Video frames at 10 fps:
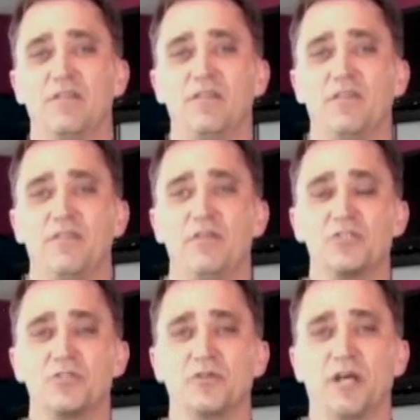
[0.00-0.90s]

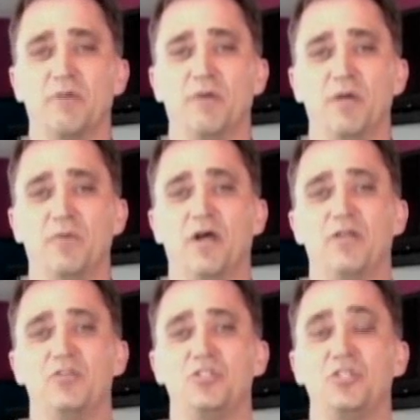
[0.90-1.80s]
there's no doubt in my
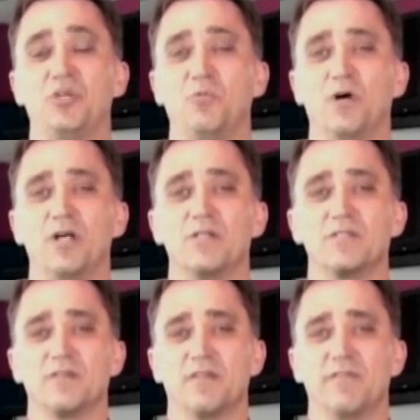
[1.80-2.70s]
mind she
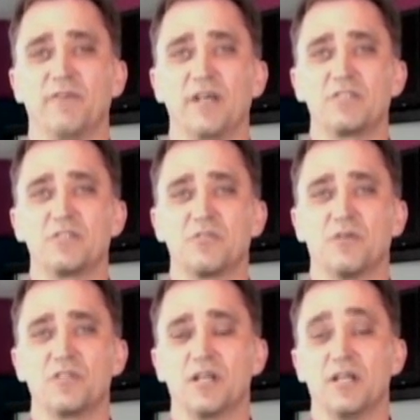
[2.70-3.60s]
was the fastest
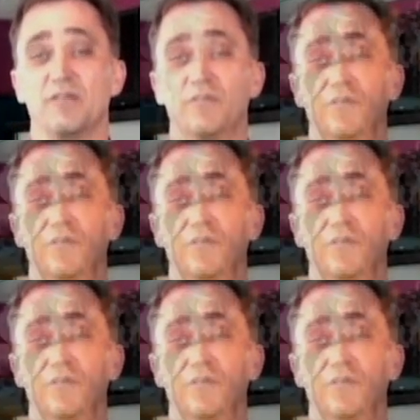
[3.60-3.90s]
horse I ever